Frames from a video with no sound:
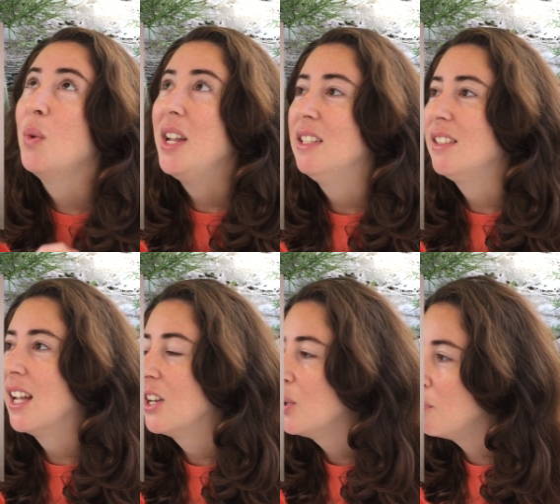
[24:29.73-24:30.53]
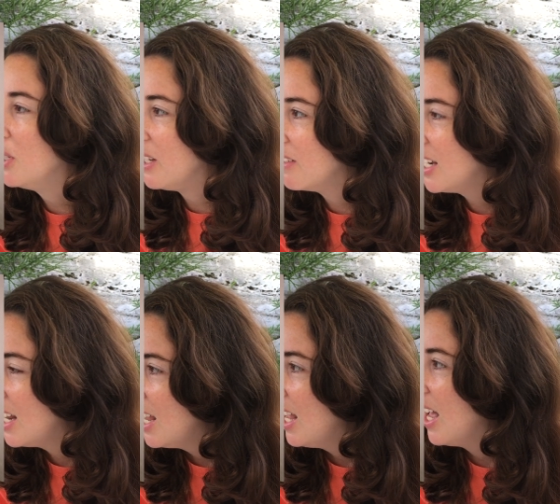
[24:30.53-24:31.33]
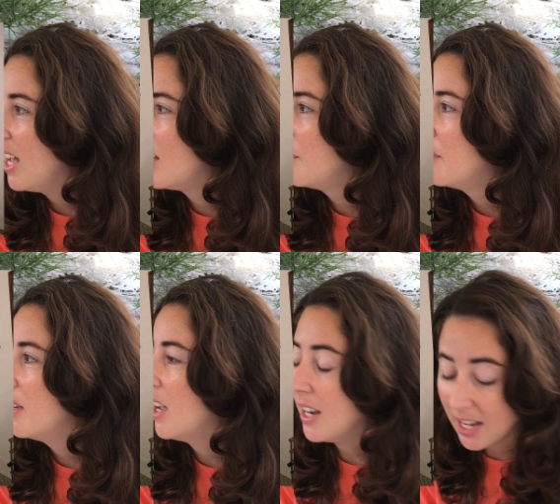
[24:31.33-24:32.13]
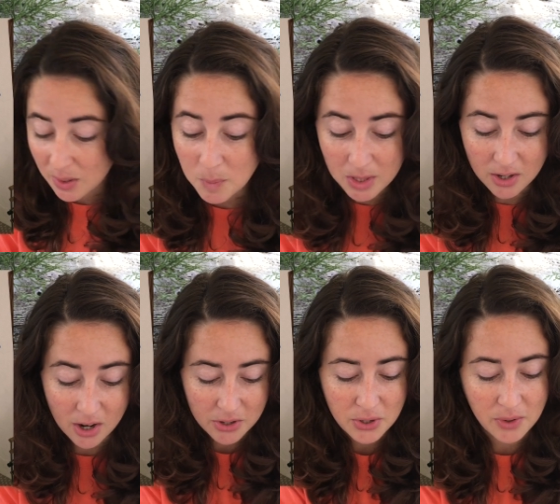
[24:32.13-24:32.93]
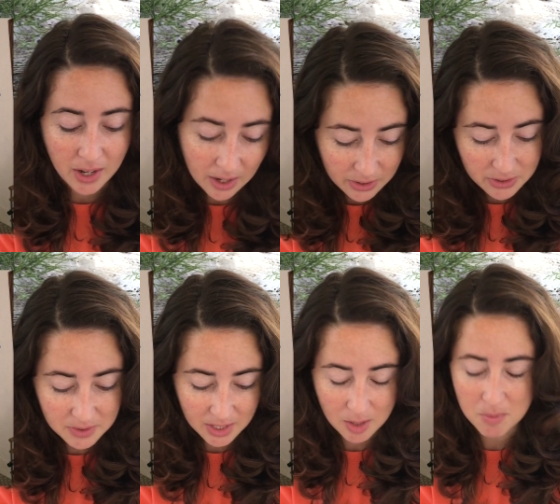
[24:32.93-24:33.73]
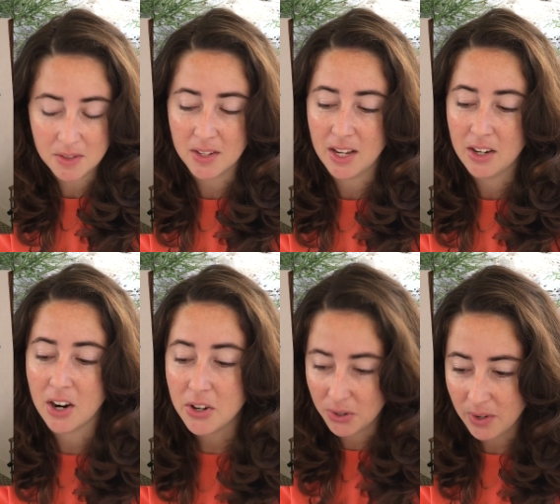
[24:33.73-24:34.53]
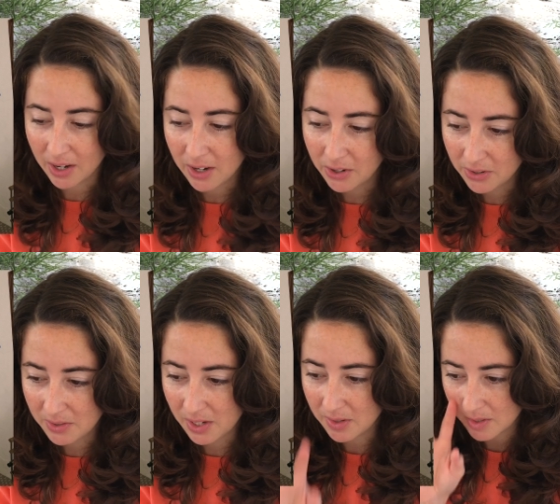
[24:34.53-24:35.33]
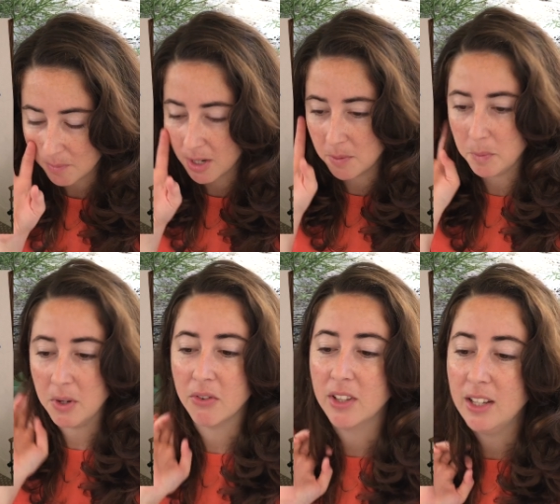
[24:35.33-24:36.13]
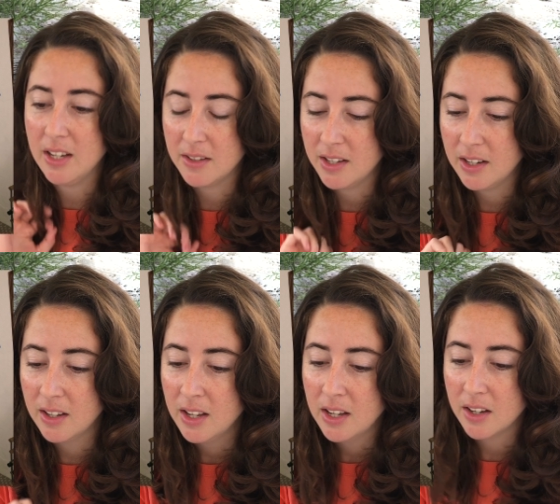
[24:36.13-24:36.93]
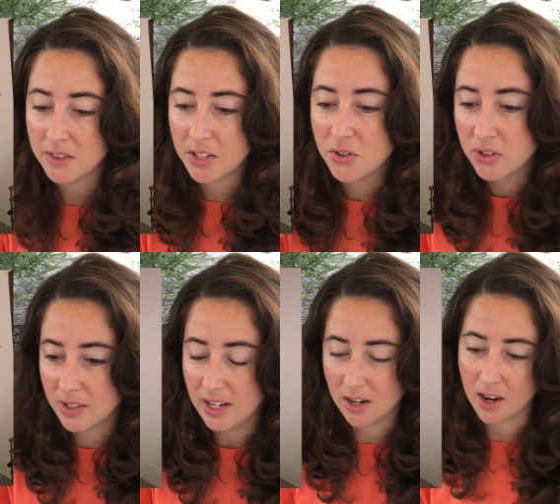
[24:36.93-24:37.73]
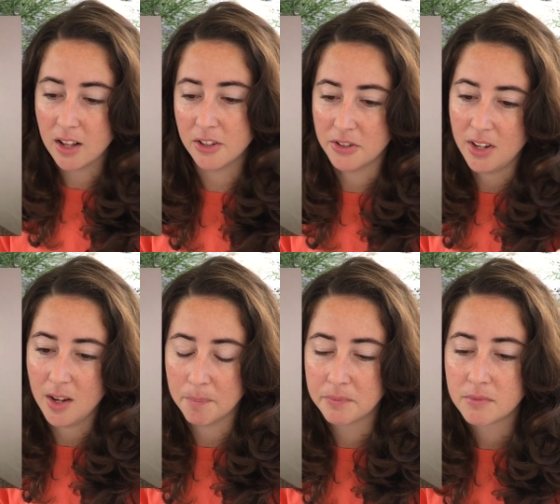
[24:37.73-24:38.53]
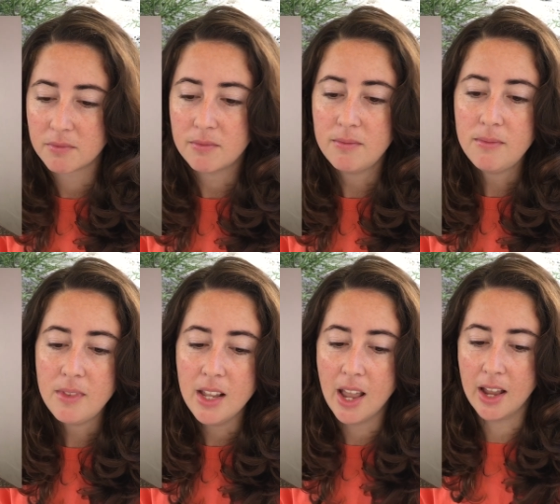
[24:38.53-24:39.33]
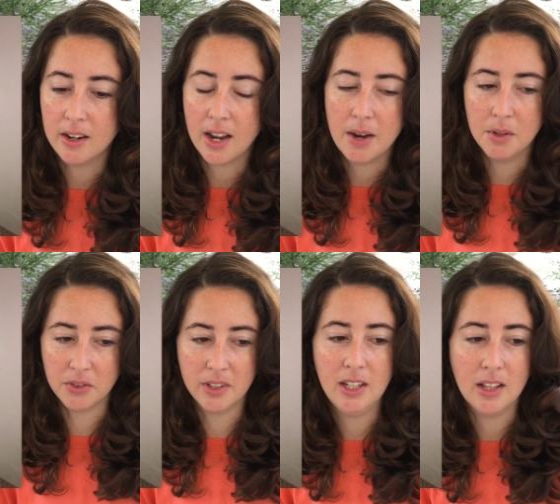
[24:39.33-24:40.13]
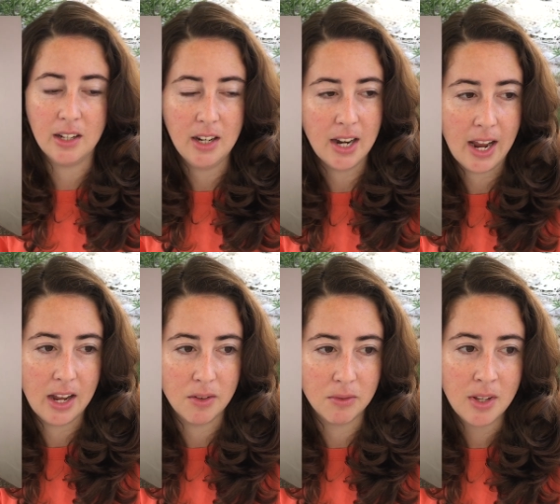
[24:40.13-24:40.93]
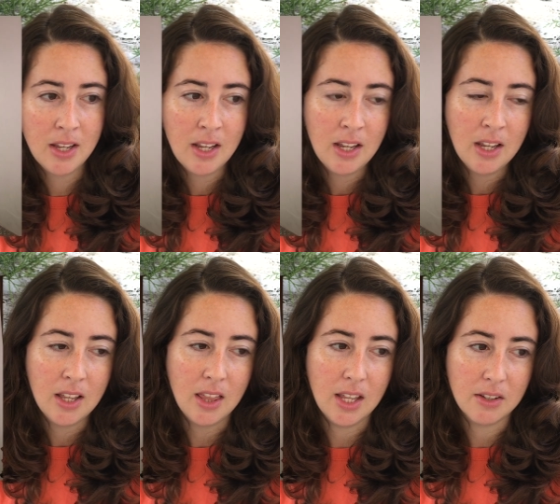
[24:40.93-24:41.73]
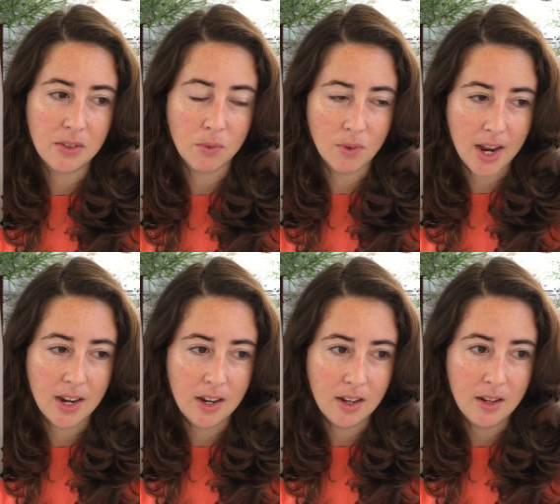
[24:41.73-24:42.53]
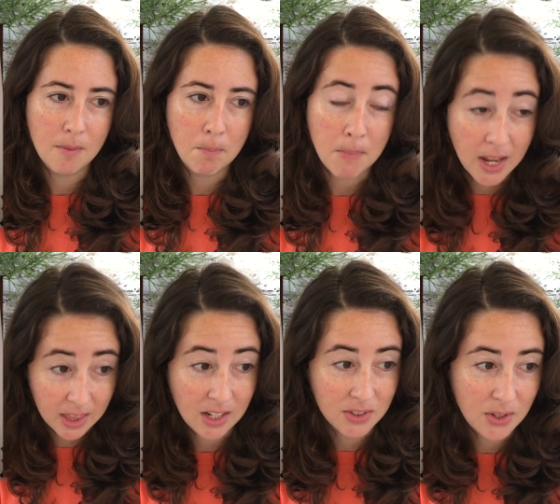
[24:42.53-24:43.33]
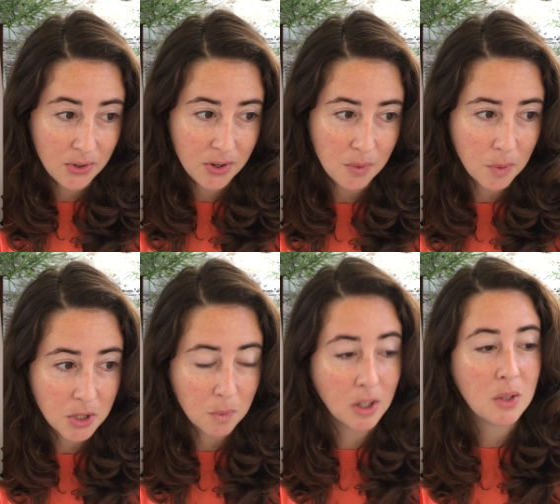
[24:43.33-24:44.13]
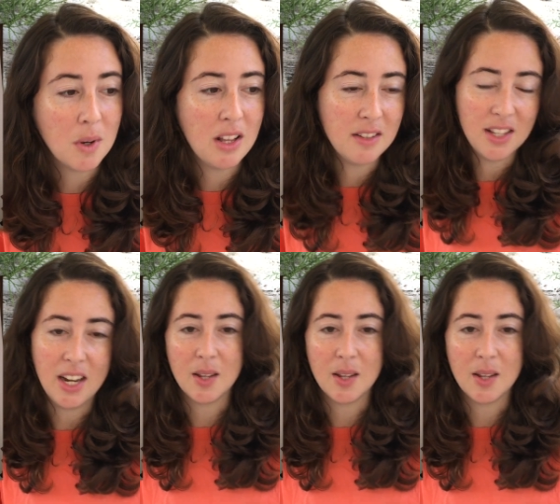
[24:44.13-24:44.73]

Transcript: easy, I couldn't believe it. Again, with cartoon characters, like I've been saying, cartoon characters can sometimes be really easy because it's just like a color scheme. And I was really lucky to have this red bathing suit, which worked well as like a